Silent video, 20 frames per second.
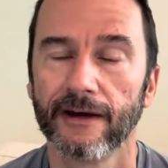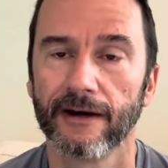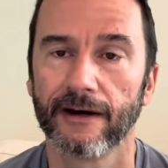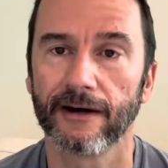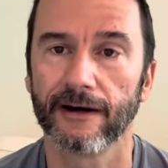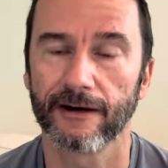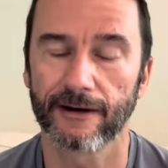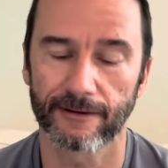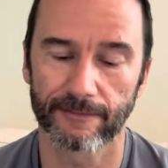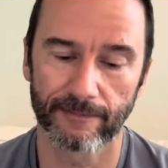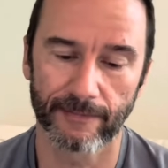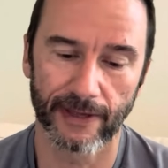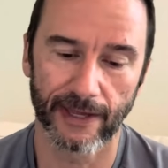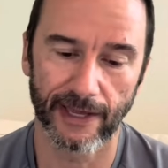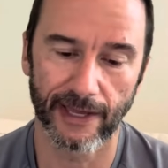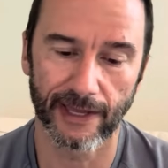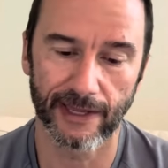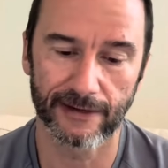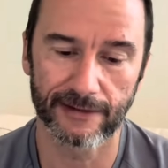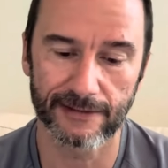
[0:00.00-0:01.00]

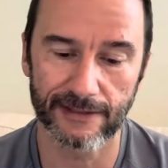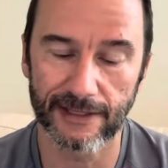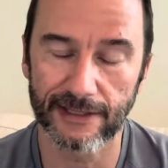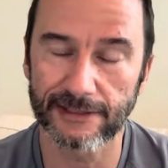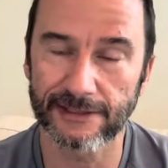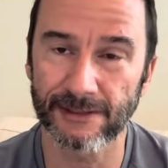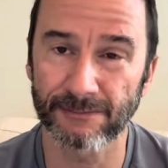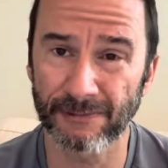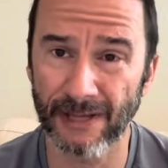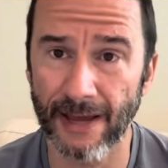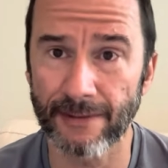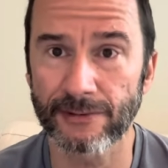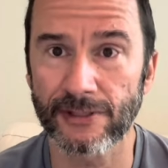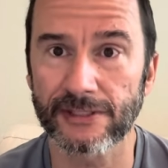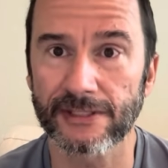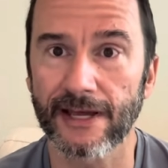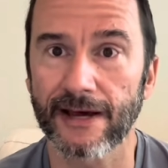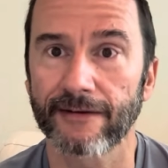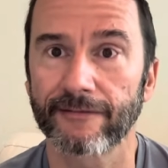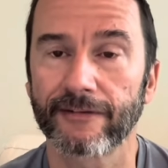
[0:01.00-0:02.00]
And sometimes
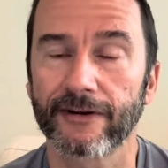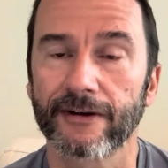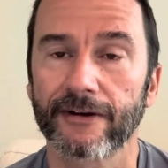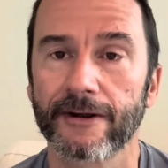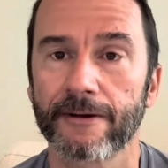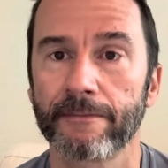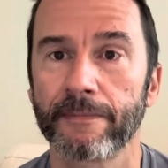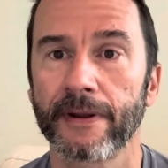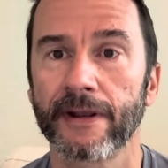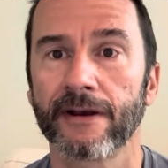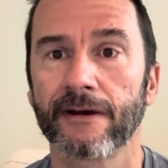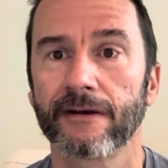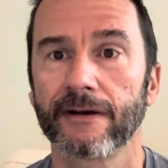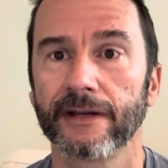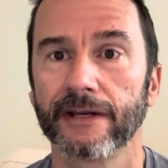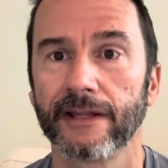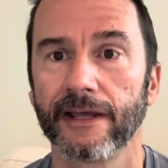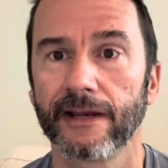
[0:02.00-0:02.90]
it's not very apparent